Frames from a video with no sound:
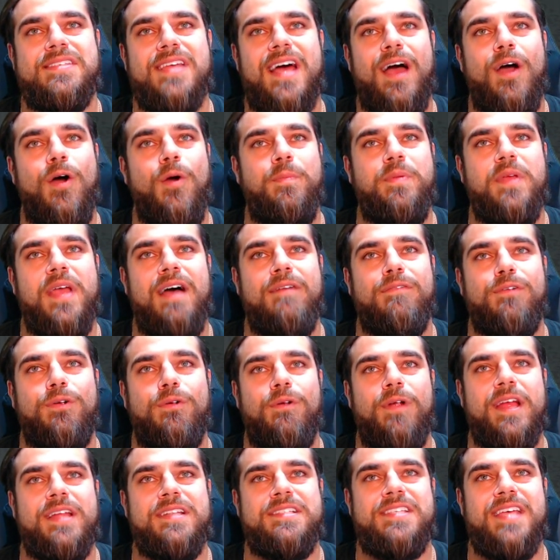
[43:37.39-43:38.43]
I hope you have a
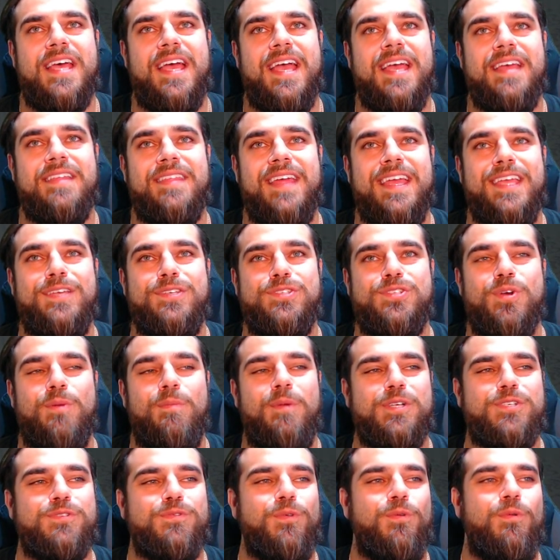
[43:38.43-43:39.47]
great day. Thank you so
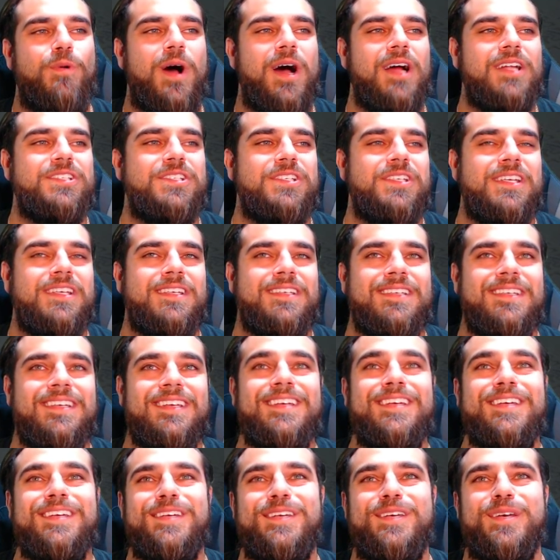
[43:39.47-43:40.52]
much for watching.
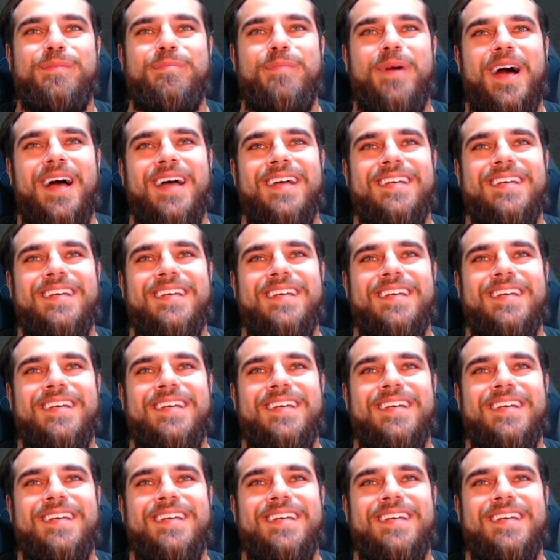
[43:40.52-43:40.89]
Goodbye.